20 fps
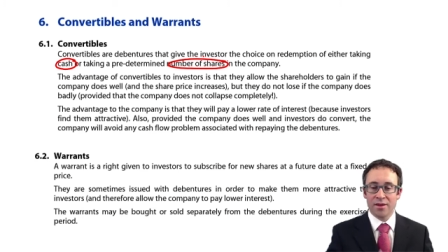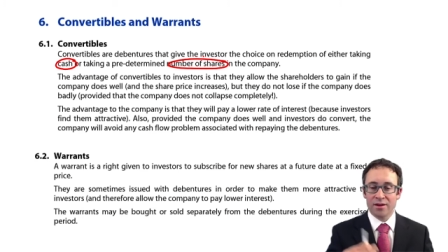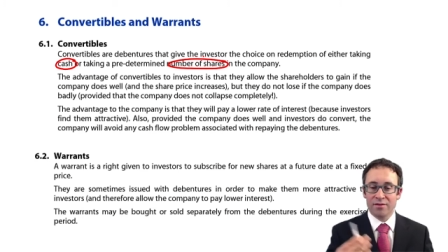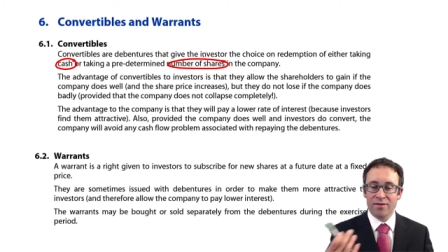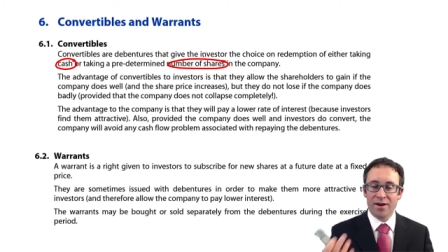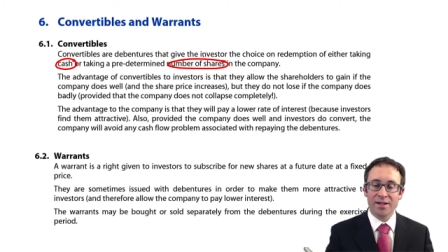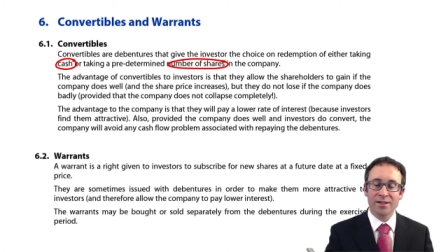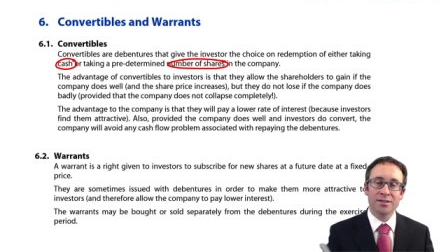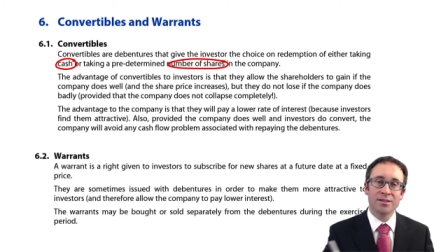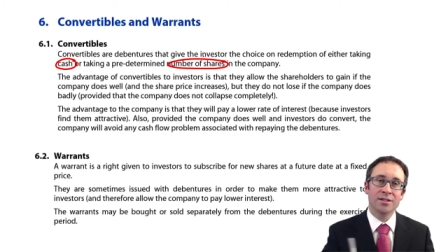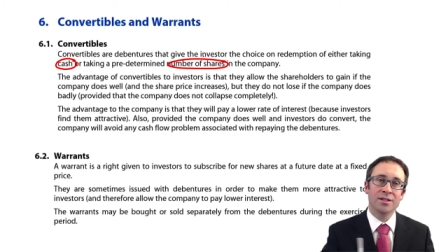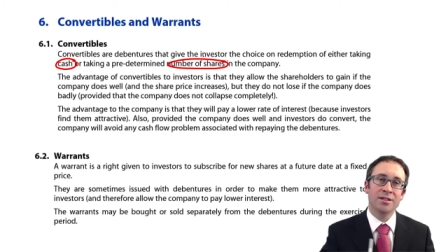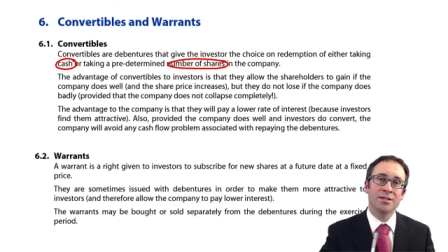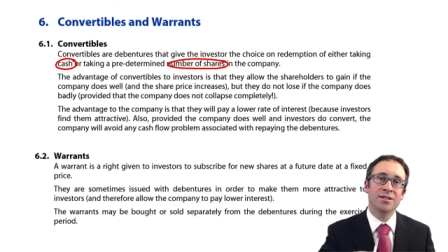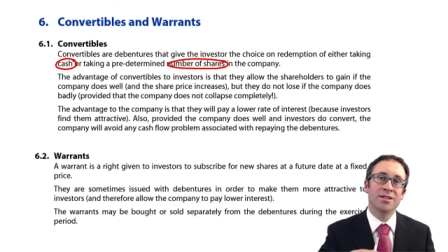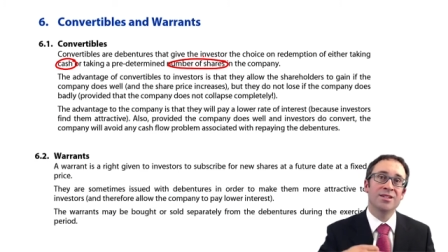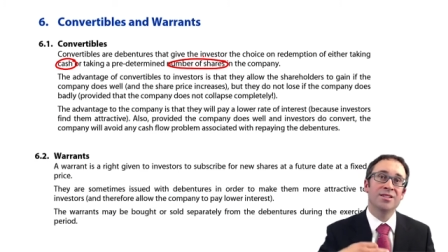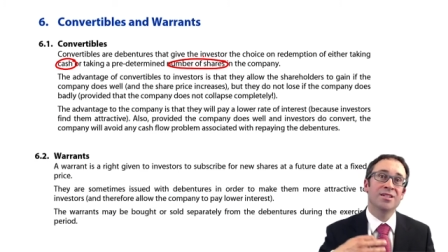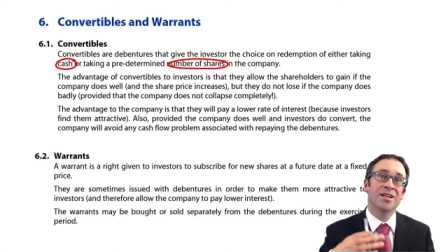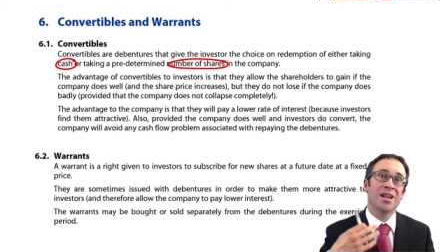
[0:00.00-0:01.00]
the
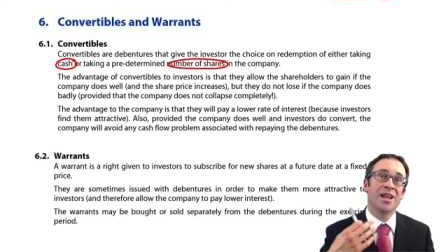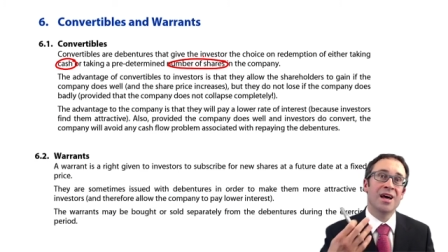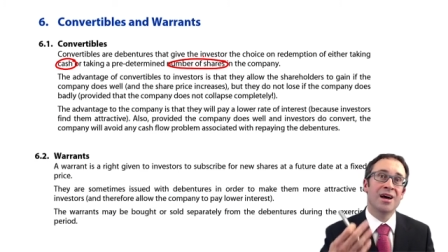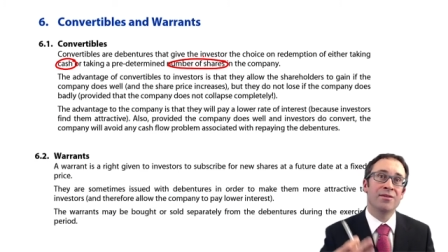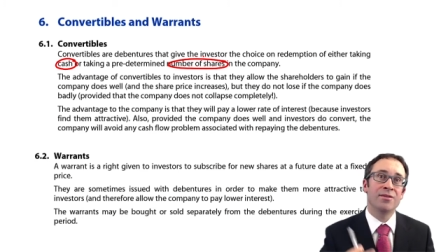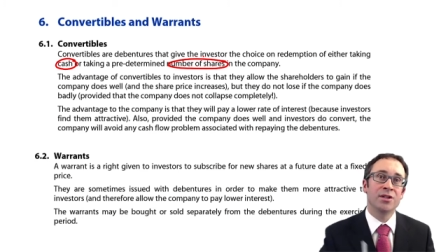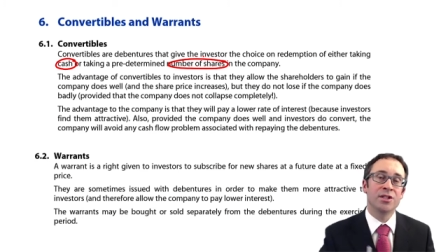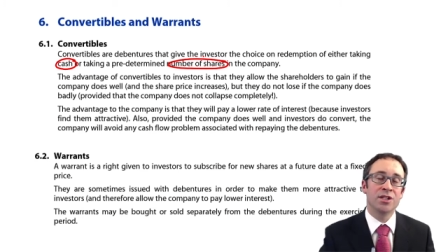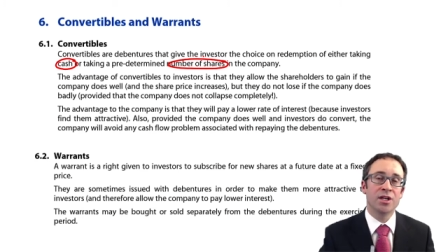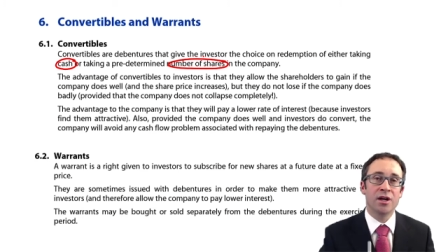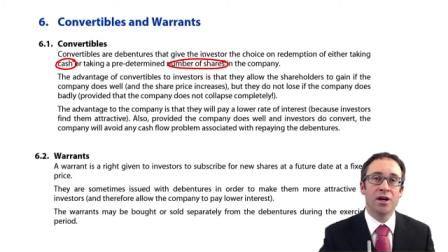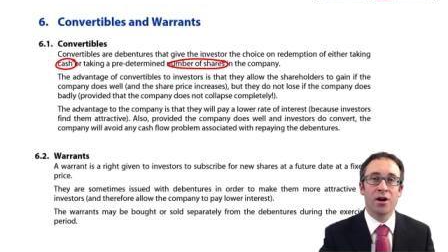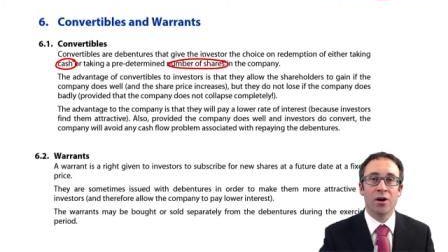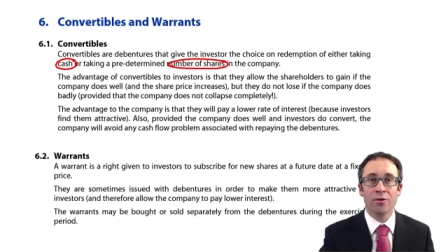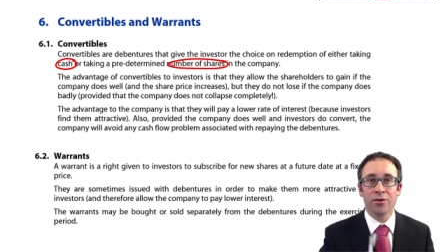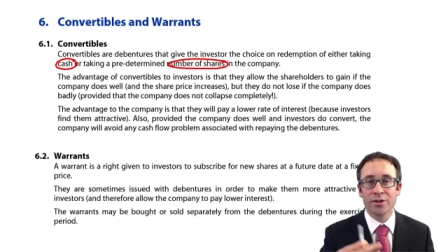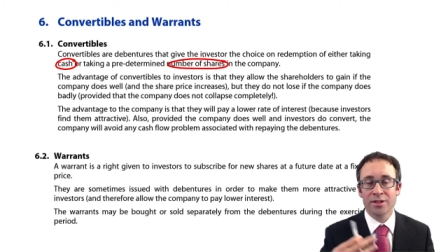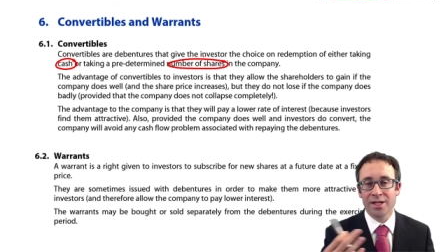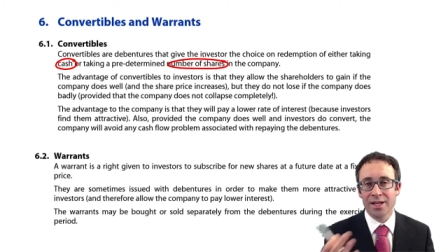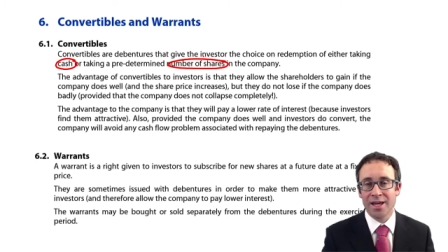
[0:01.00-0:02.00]
advantages allow the
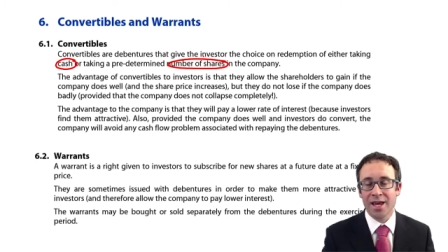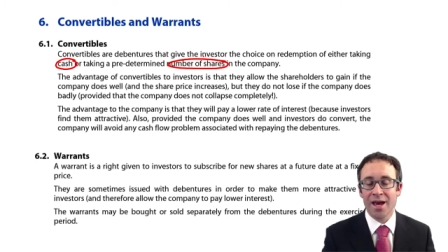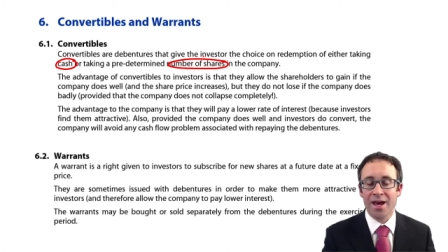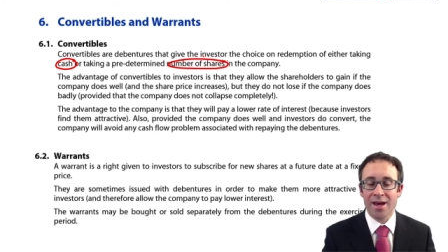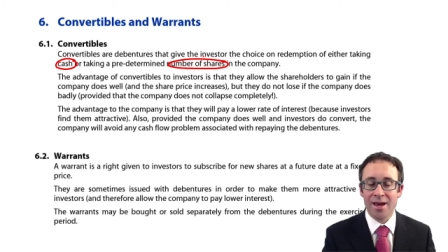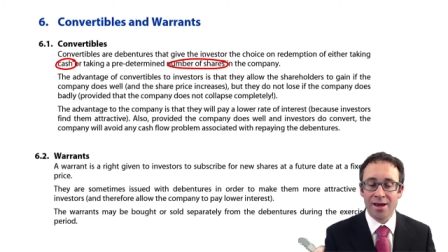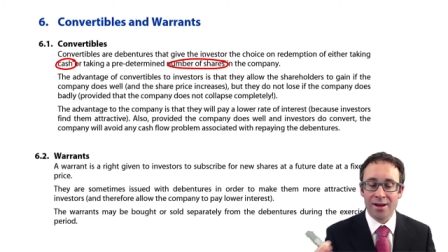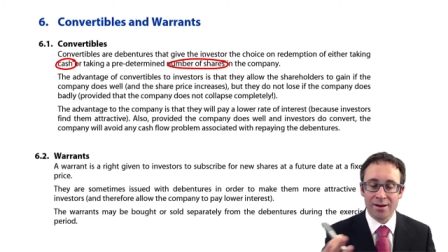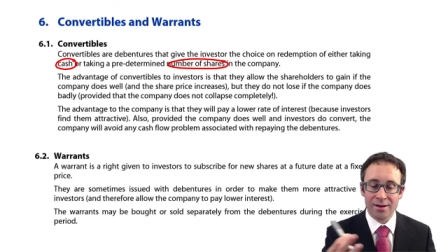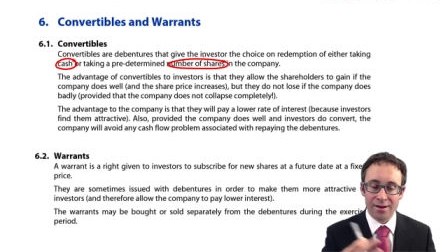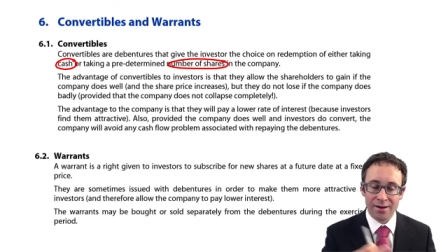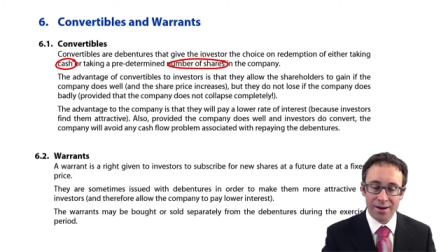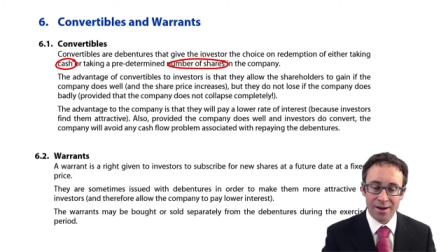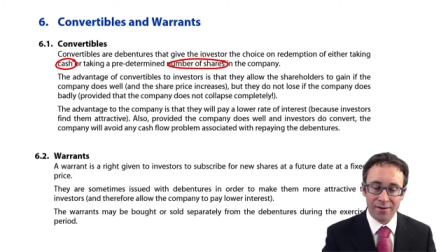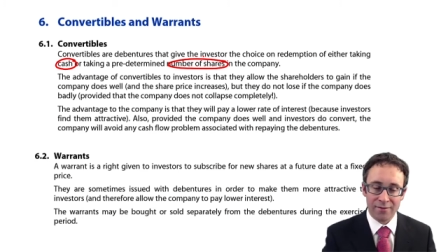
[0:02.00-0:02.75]
shareholders to gain